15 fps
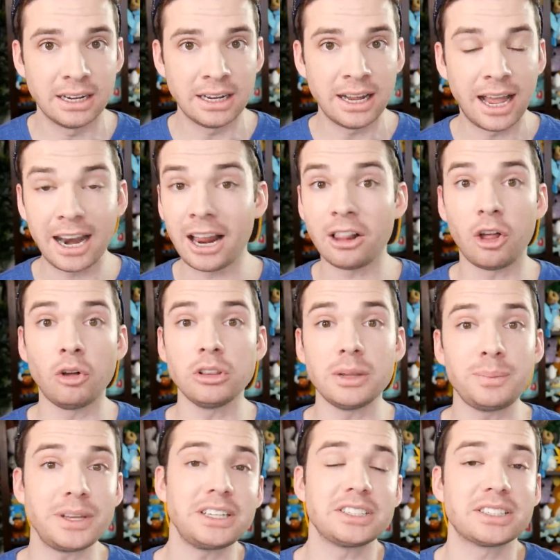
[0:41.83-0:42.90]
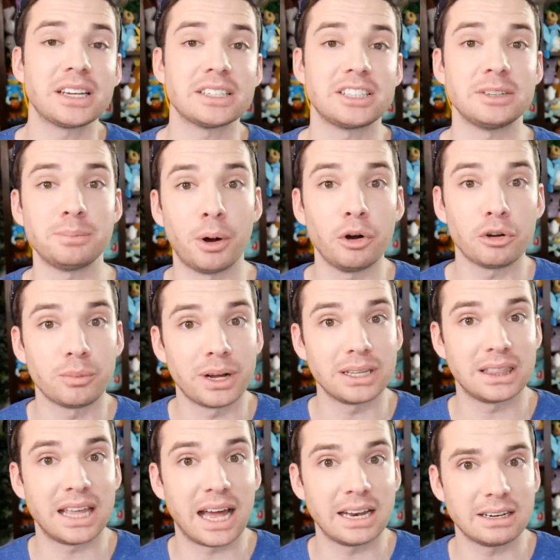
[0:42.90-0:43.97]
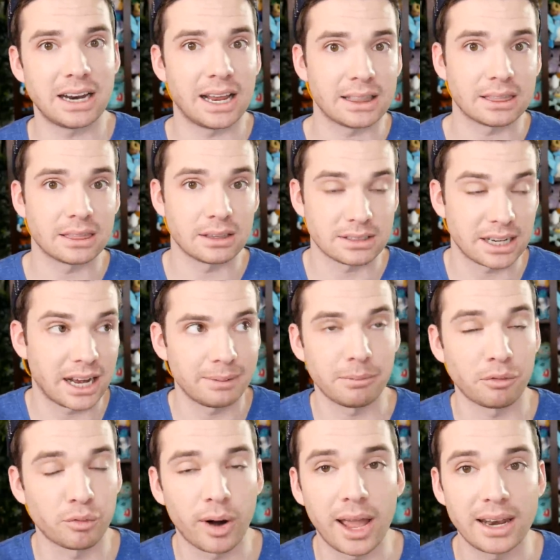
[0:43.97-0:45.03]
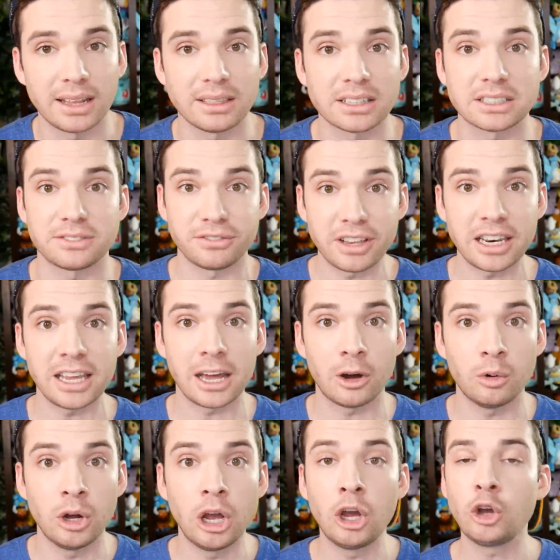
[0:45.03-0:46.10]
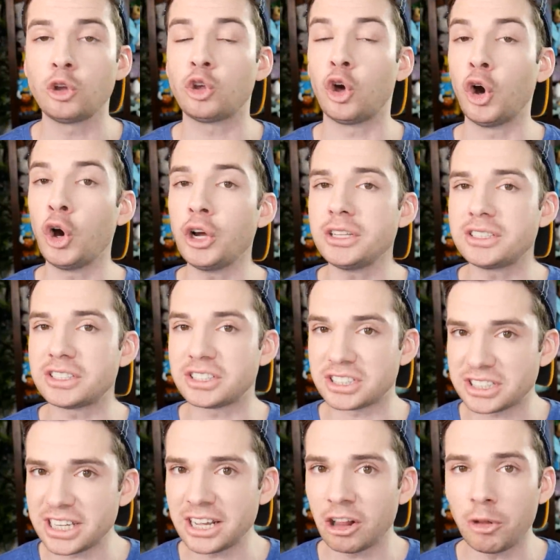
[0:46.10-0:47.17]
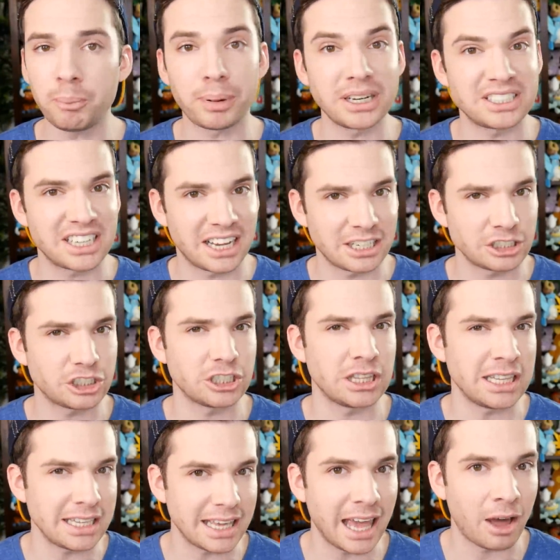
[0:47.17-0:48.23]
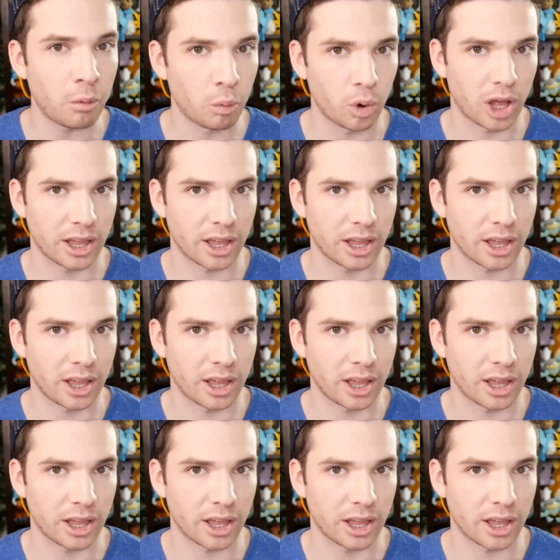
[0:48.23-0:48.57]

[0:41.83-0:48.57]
And I'll only be discussing Pokemon that, at the time of writing this video, could still potentially get one.